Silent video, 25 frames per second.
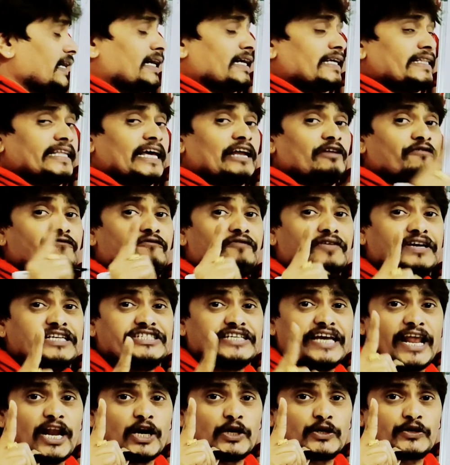then
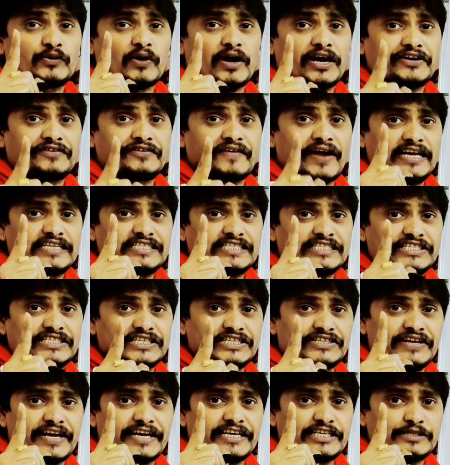which electronic
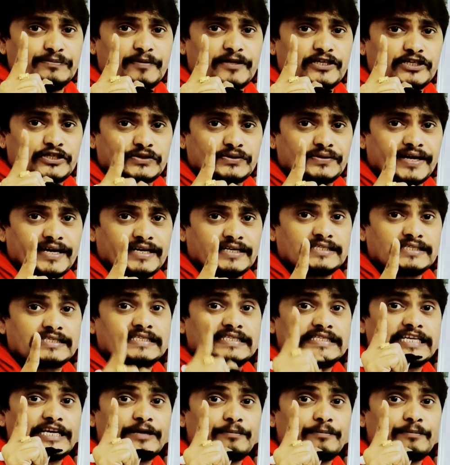transition takes place, students?